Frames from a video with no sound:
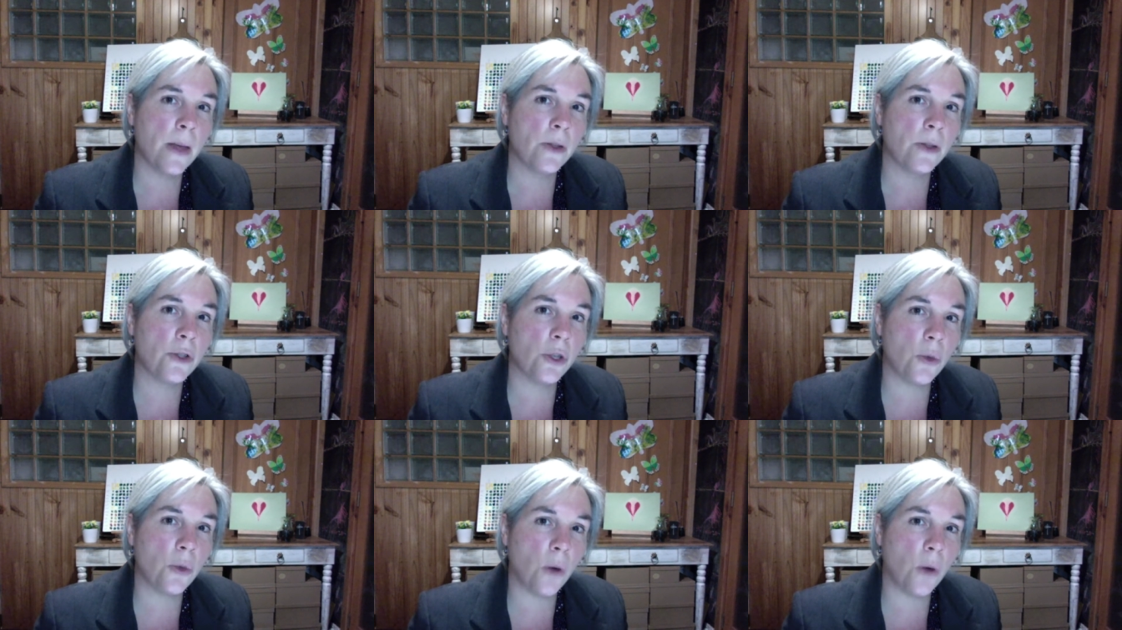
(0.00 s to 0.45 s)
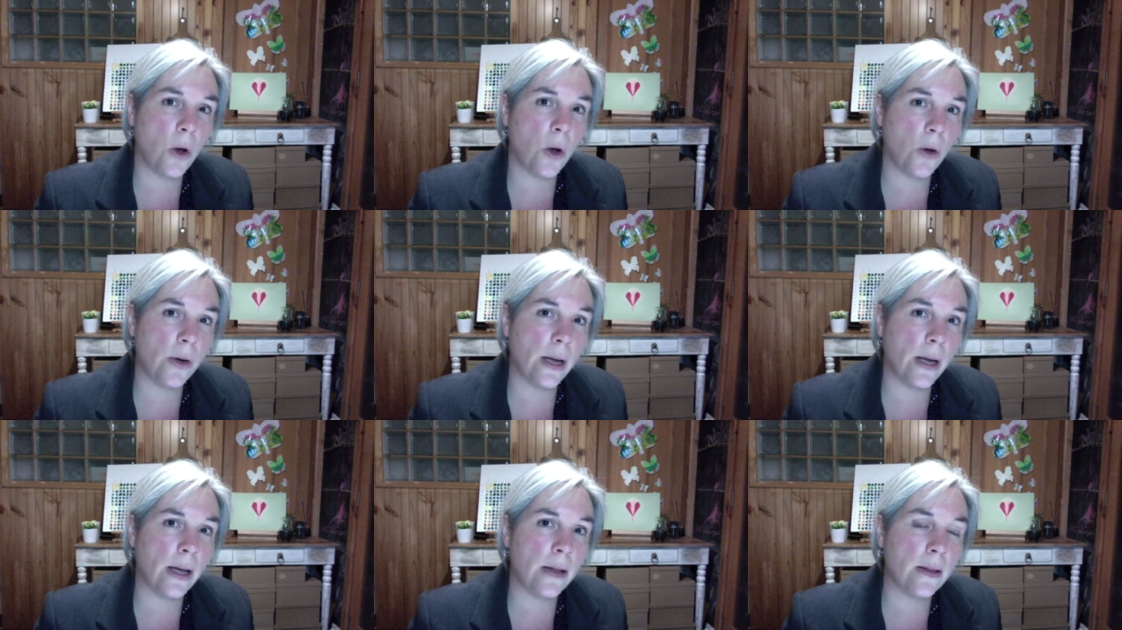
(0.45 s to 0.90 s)
to
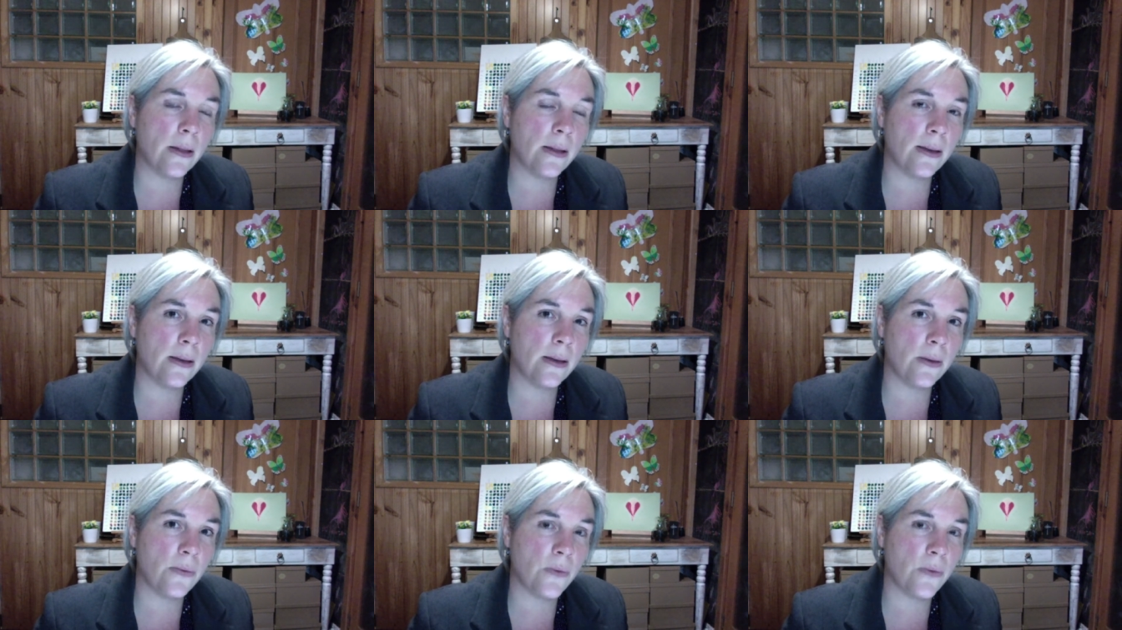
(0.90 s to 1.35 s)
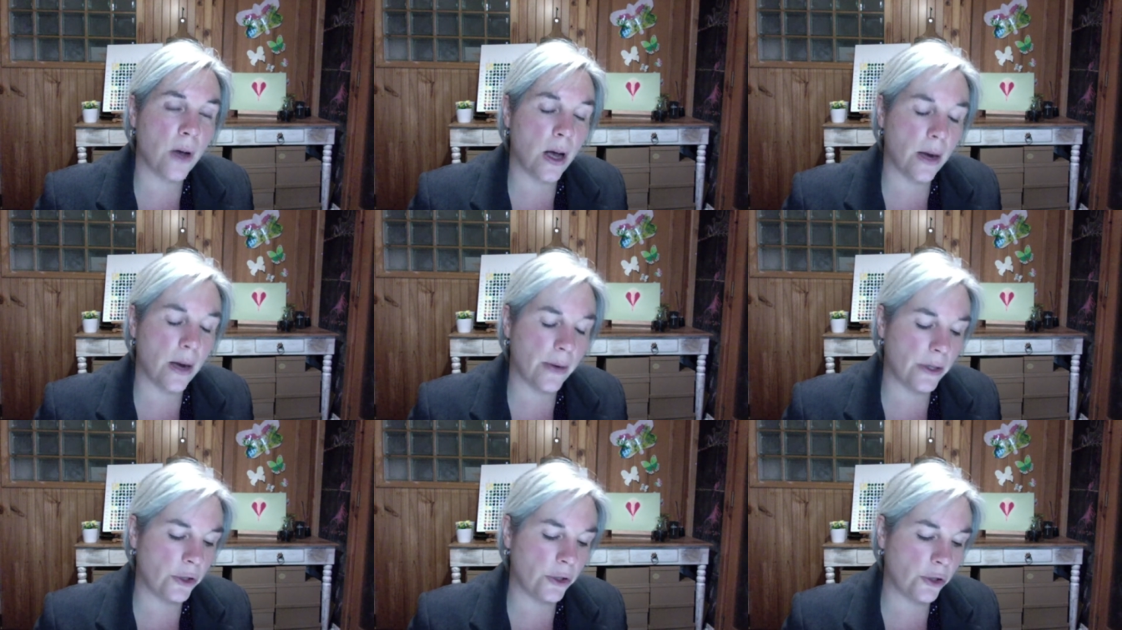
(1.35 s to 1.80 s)
honour the
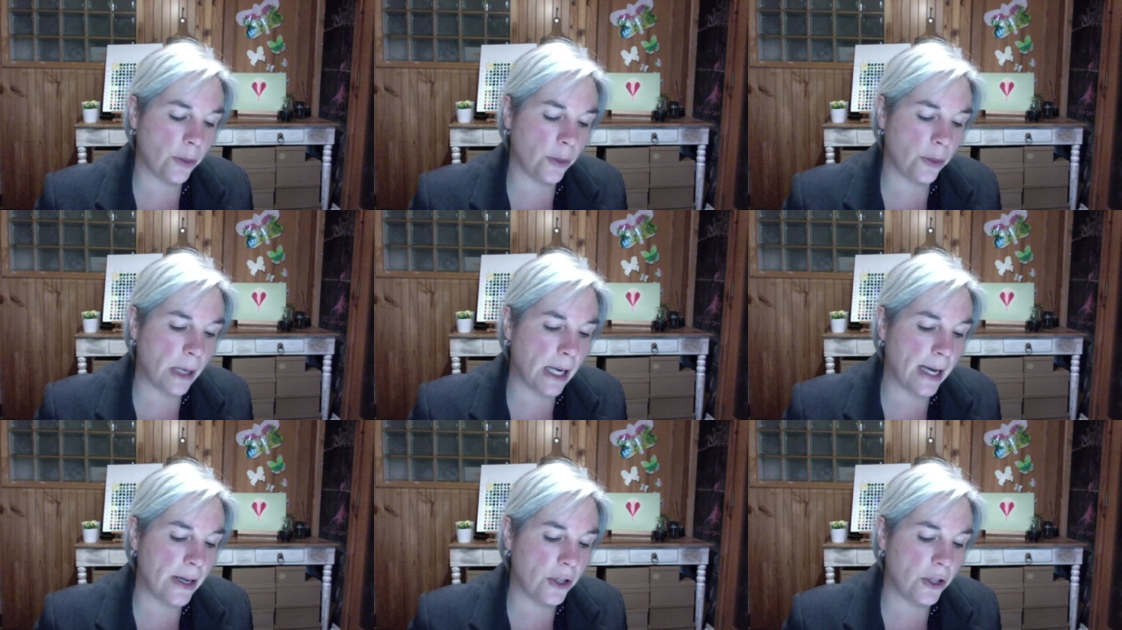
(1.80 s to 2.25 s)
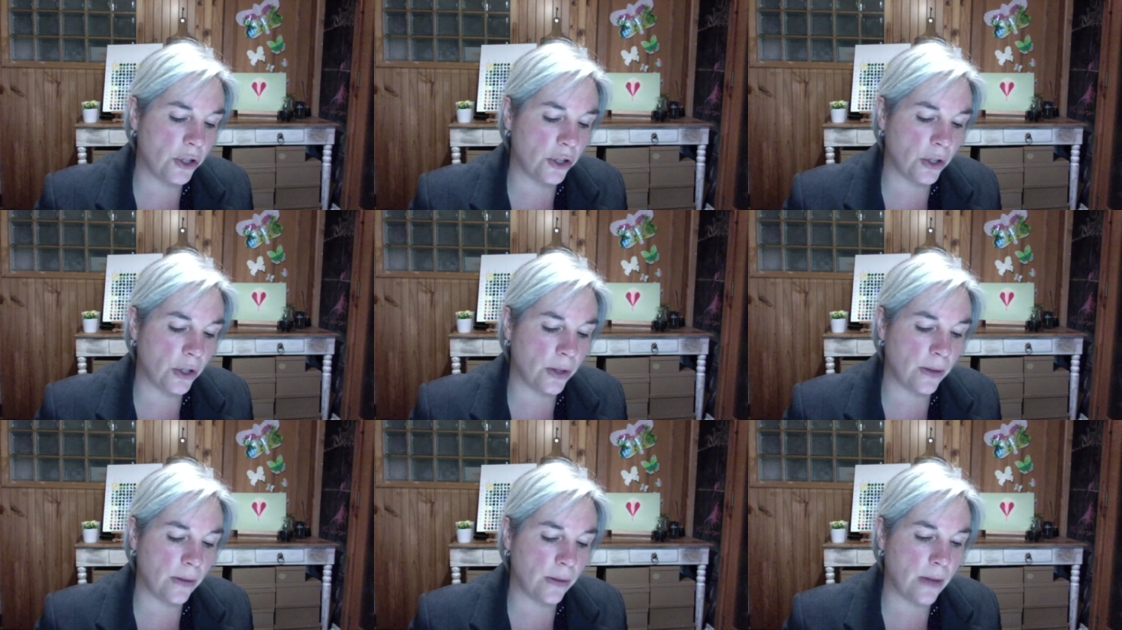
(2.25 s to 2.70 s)
fire and
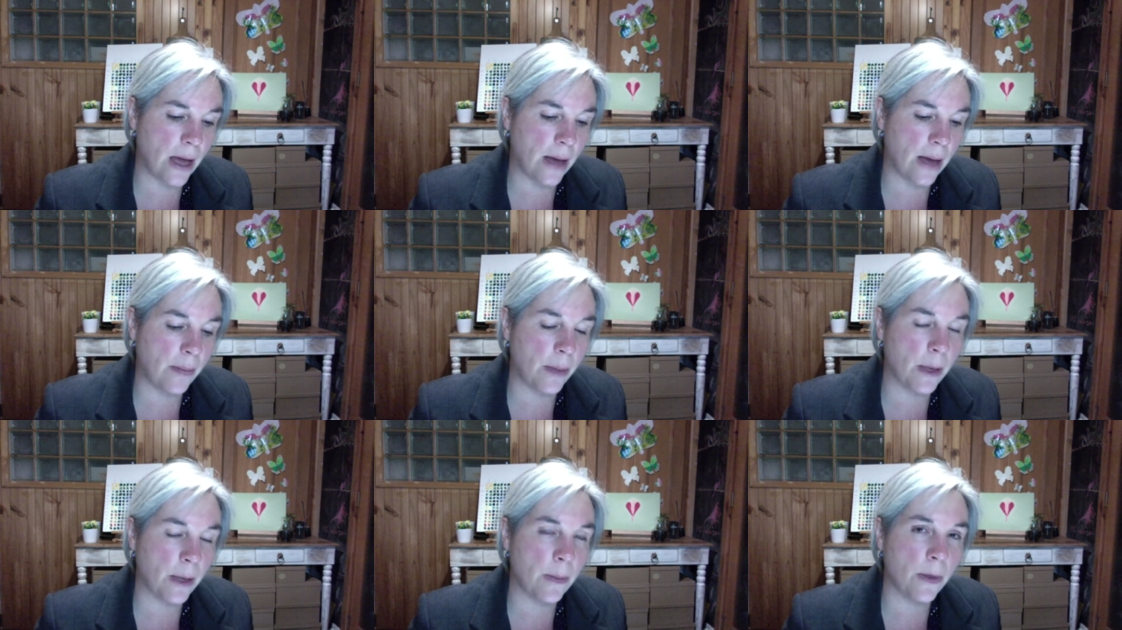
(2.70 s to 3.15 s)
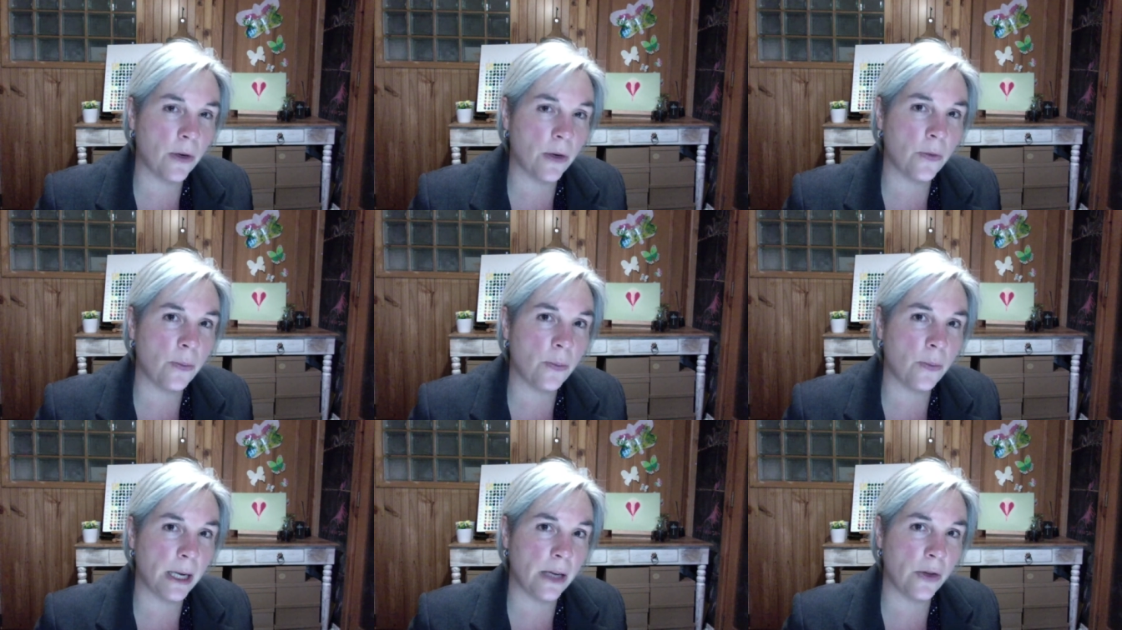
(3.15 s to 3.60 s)
tribulation that people
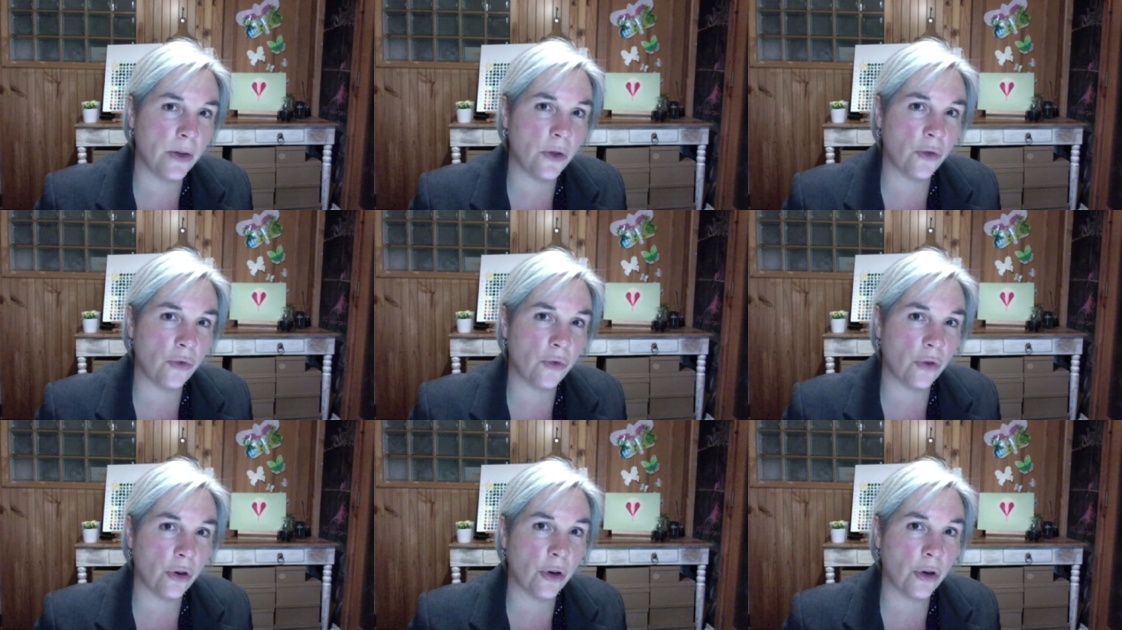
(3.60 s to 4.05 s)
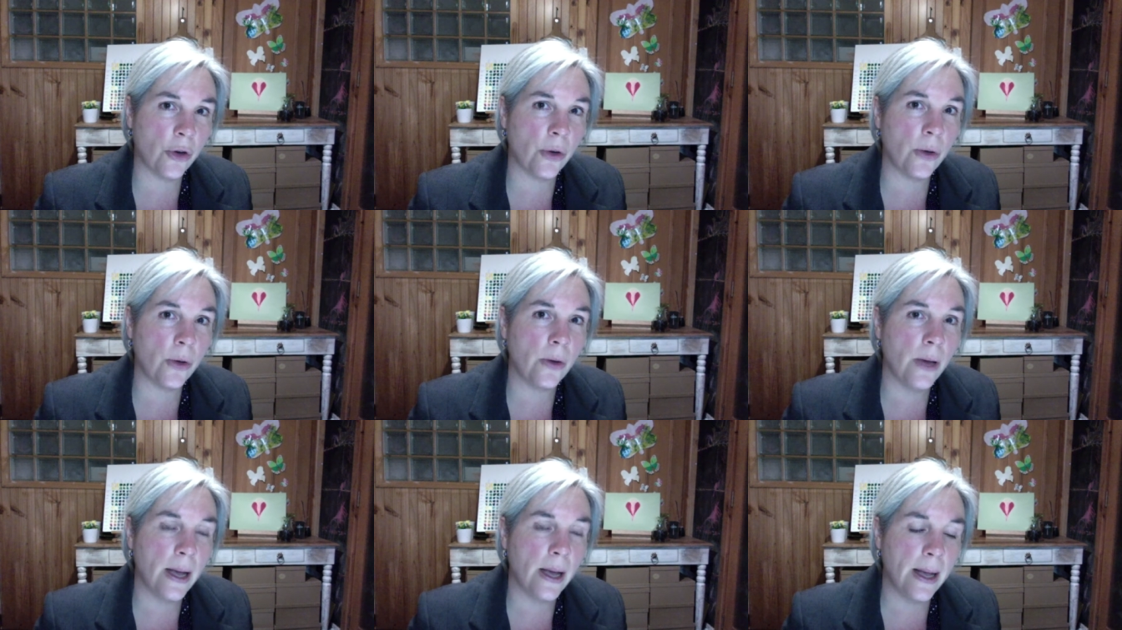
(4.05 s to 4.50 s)
have been
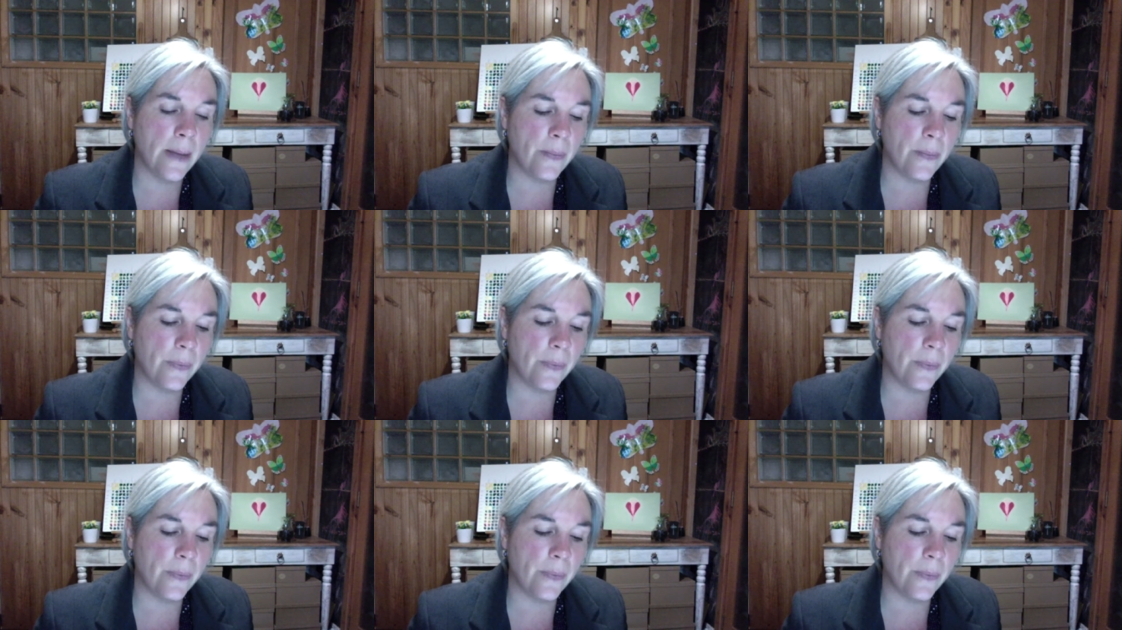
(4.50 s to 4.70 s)
through